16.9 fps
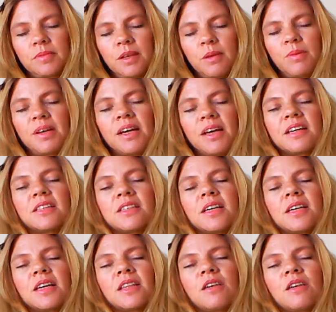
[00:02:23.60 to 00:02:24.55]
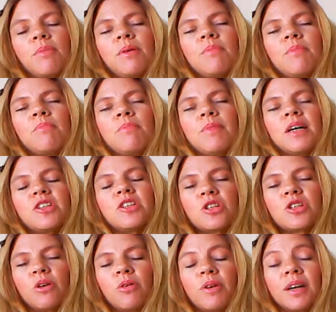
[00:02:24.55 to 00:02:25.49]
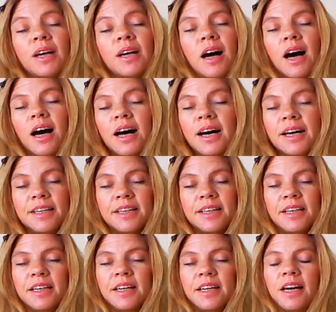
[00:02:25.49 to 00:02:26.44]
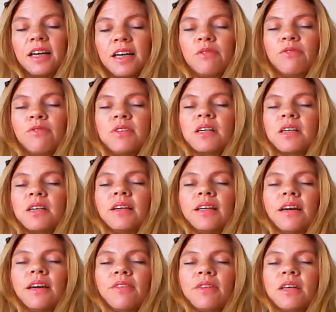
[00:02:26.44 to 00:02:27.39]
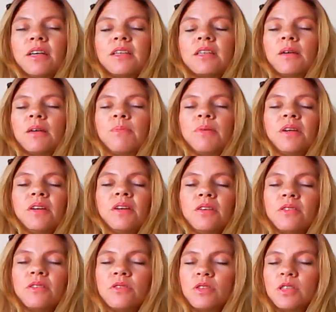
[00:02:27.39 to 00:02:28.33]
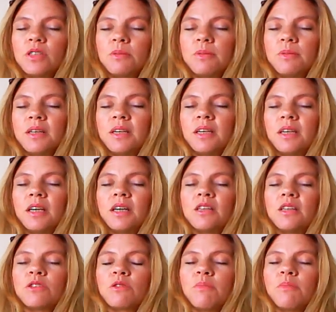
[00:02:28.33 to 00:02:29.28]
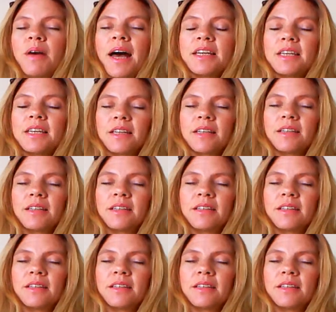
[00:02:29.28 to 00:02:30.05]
because there'll be much going on a physical level that appears to be dramatic,